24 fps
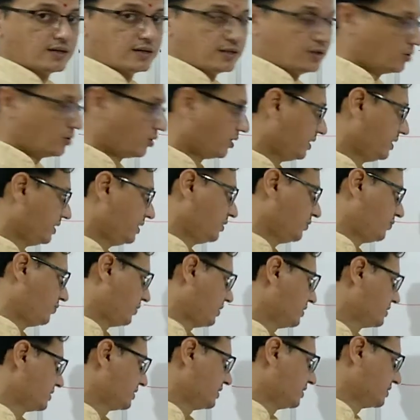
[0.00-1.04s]
the only
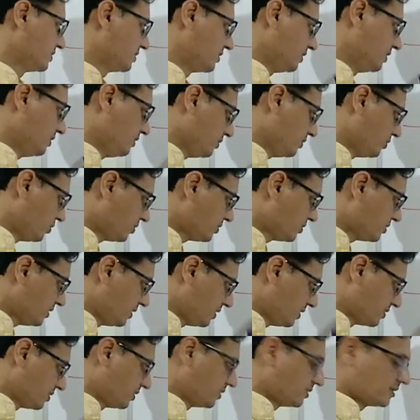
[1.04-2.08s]
difference is the
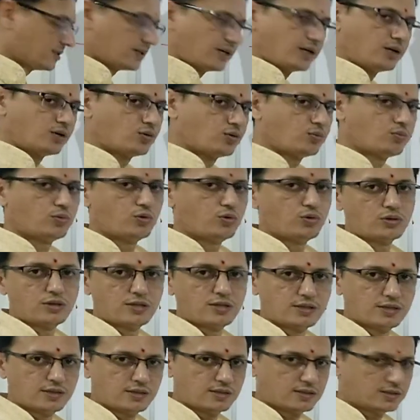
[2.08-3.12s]
oxidation state of both
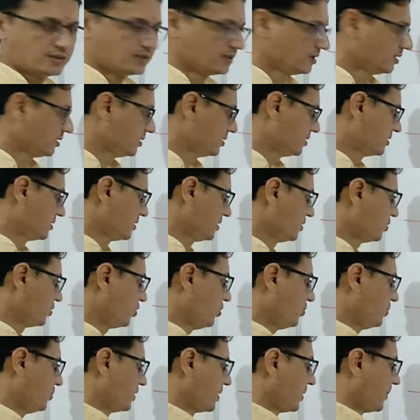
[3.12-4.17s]
the
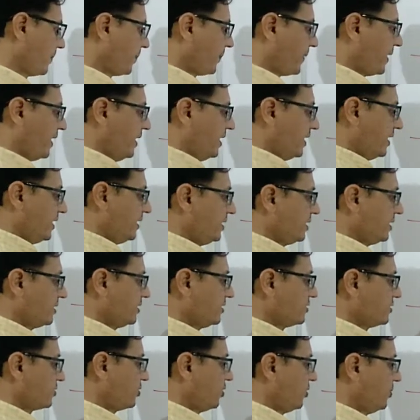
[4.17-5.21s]
copper. Here
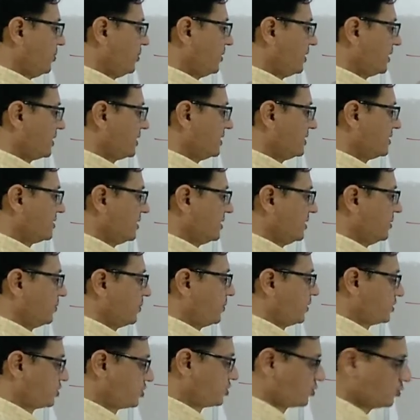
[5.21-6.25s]
this copper is in
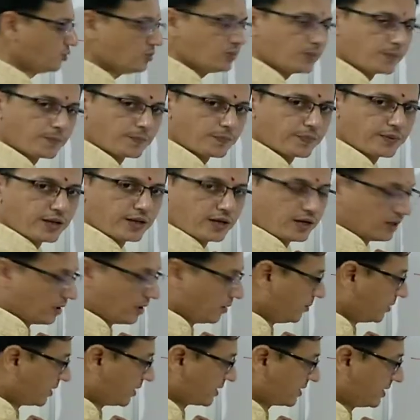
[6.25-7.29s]
+2,
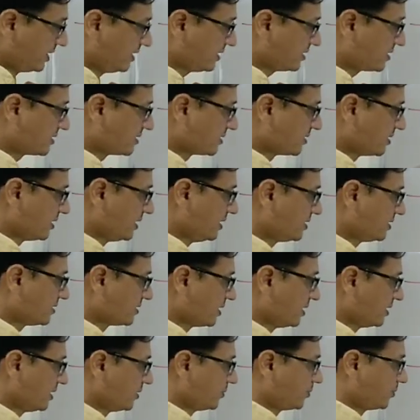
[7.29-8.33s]
but this is
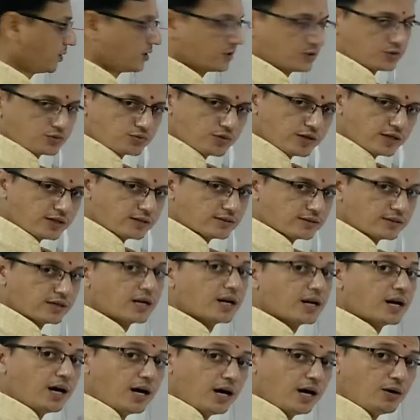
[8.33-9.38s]
in +1.
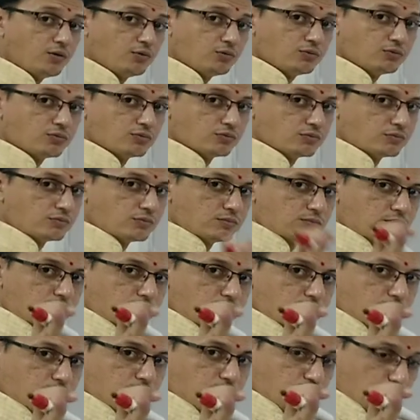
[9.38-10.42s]
How
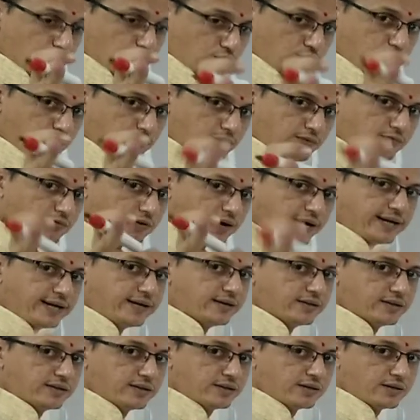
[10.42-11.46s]
you will
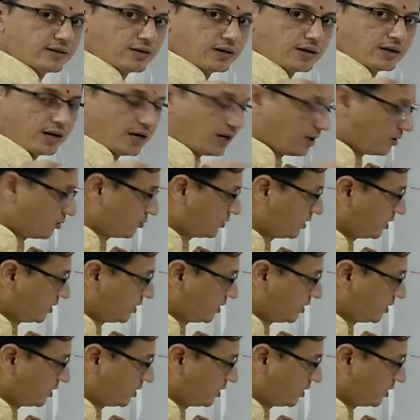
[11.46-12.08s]
find how